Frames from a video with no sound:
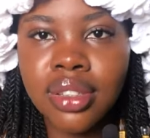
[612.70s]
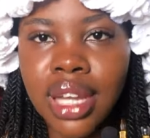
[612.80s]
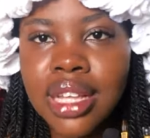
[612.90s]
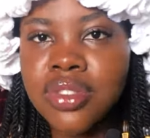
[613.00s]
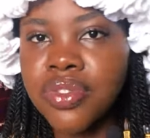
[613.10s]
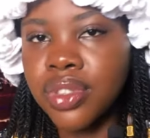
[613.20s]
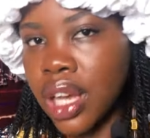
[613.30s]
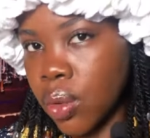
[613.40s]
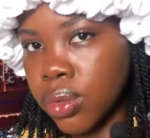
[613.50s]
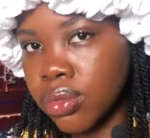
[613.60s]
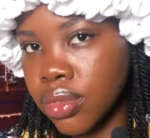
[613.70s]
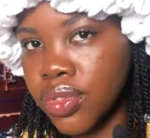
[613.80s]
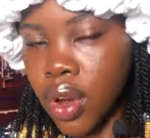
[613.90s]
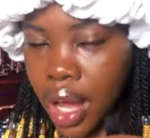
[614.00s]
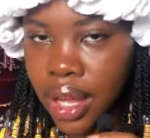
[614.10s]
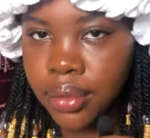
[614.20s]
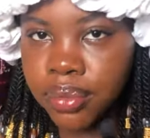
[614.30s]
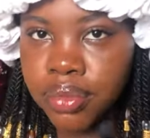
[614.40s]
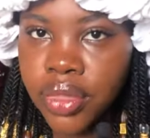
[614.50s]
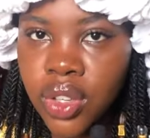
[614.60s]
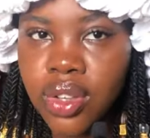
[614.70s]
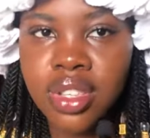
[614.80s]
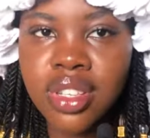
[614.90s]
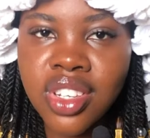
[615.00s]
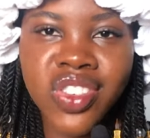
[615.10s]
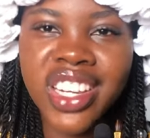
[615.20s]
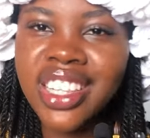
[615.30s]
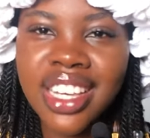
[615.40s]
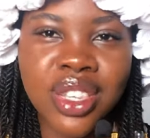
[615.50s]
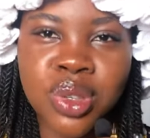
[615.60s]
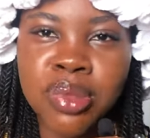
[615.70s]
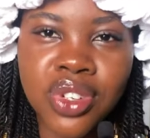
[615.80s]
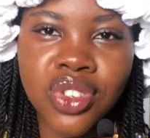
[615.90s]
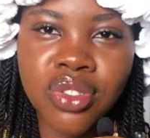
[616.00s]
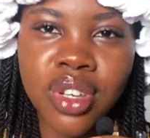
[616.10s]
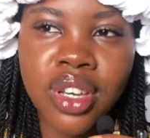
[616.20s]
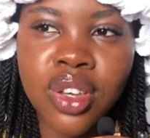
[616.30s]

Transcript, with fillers: that for now for her because she's already taking so much.